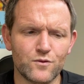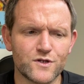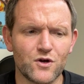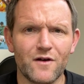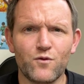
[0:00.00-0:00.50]

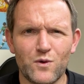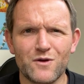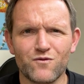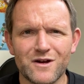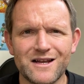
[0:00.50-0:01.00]
So if we're
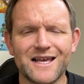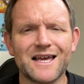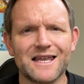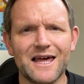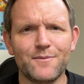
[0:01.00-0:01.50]
really
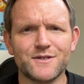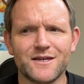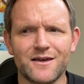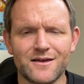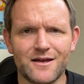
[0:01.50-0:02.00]

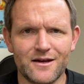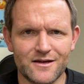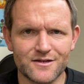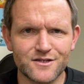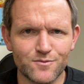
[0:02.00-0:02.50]
collapsing and getting
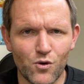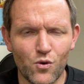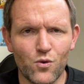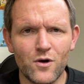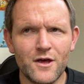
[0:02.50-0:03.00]

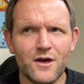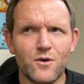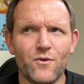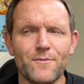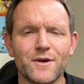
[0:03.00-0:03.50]
small,
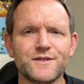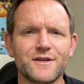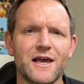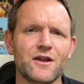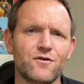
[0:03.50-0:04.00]
we're
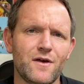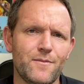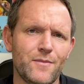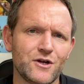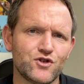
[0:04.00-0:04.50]
missing out on that
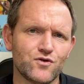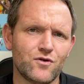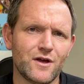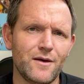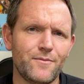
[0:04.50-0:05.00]
big
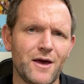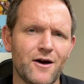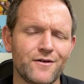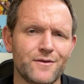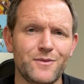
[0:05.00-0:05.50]
strong hip
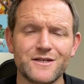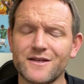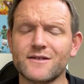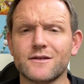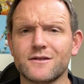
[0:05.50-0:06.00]
power. The best
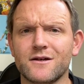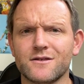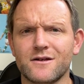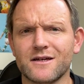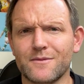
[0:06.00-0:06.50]
exercise
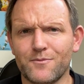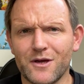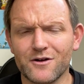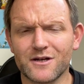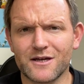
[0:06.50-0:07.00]
that I
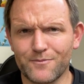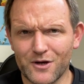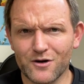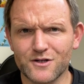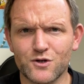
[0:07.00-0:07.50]

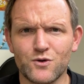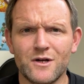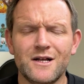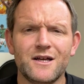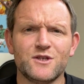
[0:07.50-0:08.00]
compare it to
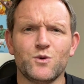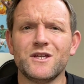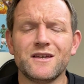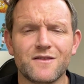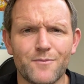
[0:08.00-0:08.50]
is when you
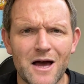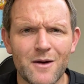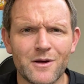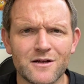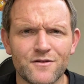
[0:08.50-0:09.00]
get the
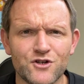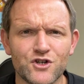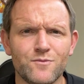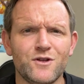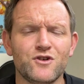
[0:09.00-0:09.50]
barbell in the
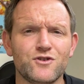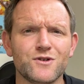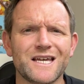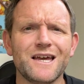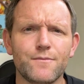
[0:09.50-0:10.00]
gym and you're
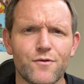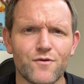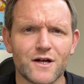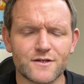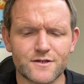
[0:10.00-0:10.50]
doing hip
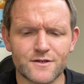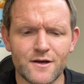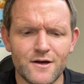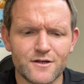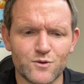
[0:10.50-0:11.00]
thrusts.
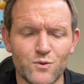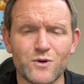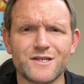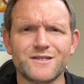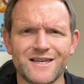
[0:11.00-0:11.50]
So when we're
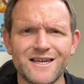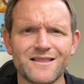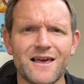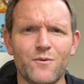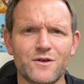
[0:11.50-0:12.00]
seeing
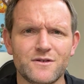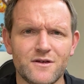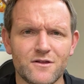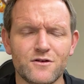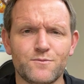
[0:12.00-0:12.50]
that, we're seeing
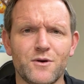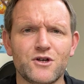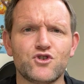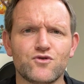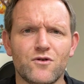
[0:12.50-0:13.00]
those big
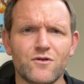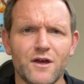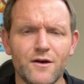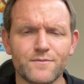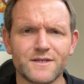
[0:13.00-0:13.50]
strong
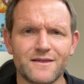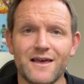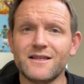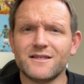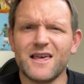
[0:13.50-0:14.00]
hips, and
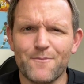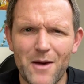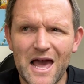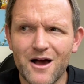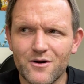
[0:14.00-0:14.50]
that's that
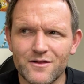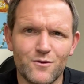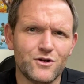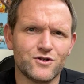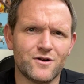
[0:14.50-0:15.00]
power that
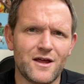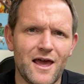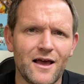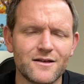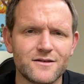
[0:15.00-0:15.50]
we're trying to
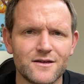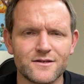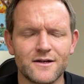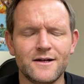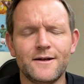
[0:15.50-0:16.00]
access
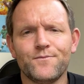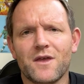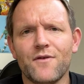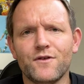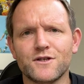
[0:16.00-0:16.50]

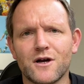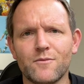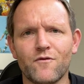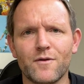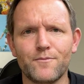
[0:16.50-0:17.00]
at the time
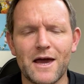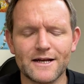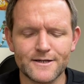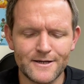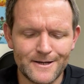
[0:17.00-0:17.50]
of
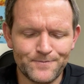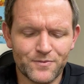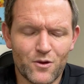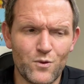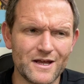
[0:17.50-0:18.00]
impact.
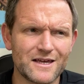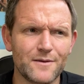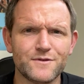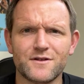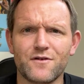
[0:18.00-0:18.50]
When it
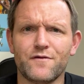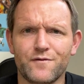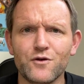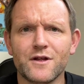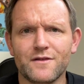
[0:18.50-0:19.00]
comes to the
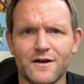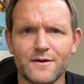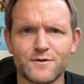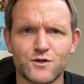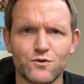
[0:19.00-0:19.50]
foot and the
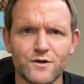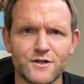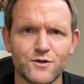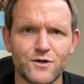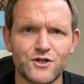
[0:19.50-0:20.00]
hips talking
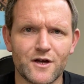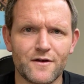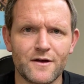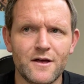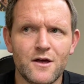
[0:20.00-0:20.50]
to each
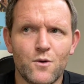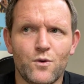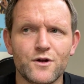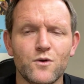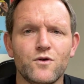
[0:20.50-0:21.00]
other, we
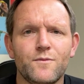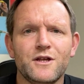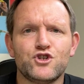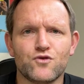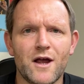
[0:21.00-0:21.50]
don't want to be
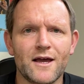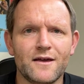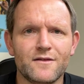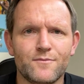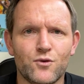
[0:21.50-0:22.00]

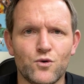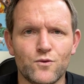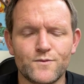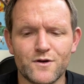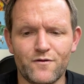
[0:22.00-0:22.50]
dragging the ball.
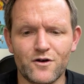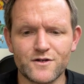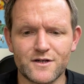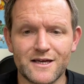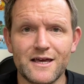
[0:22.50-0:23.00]
So if I was
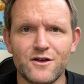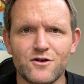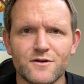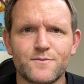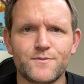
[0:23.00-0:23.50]
to get you
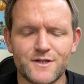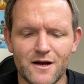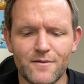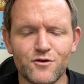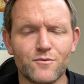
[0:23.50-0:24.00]
to set
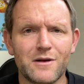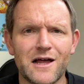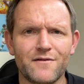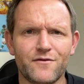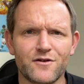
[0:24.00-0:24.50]
up your
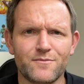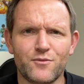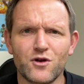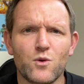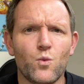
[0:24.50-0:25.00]
plant foot and
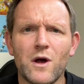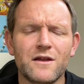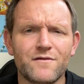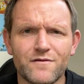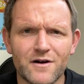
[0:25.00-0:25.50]
put it well
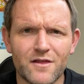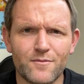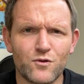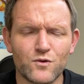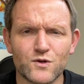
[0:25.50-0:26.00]
in front of the
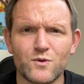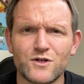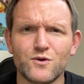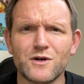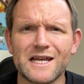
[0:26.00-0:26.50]
ball, so we're
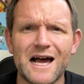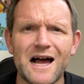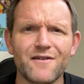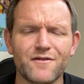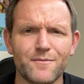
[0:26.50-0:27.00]
talking
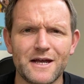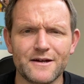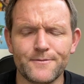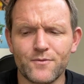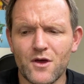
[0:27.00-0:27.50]
half a
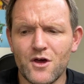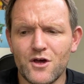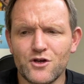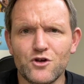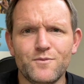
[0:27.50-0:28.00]
meter,
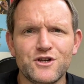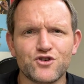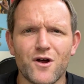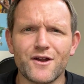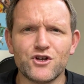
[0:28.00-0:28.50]
you'd be
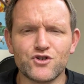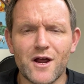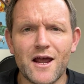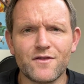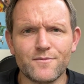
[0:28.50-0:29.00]
trying to
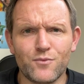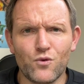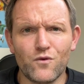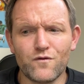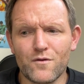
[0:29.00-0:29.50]
drag the
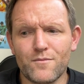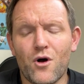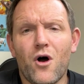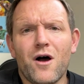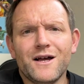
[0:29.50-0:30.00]
ball from
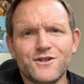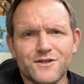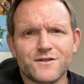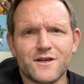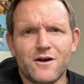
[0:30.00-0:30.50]
behind
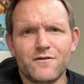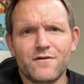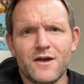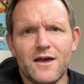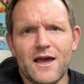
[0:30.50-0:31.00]
yourself
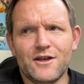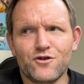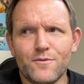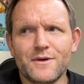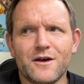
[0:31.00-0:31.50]
and
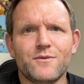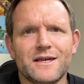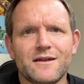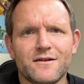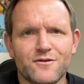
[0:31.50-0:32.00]
not be able to
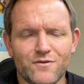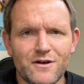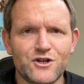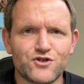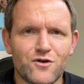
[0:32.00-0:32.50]
get in a really
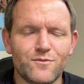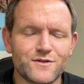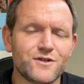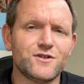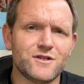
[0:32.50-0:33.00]
strong
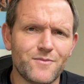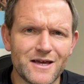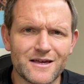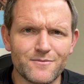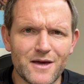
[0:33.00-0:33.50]
position to
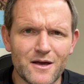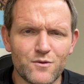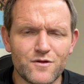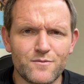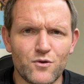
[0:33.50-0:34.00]
make impact
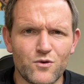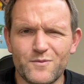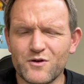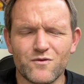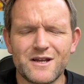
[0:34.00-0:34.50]
with the ball. It'd
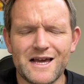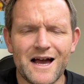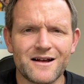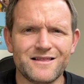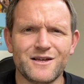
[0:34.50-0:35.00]
be really
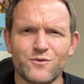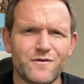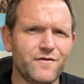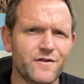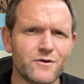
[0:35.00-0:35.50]
ugly, it would
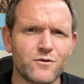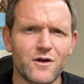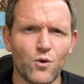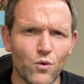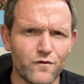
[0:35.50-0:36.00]
feel
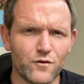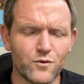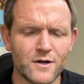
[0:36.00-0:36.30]
awful.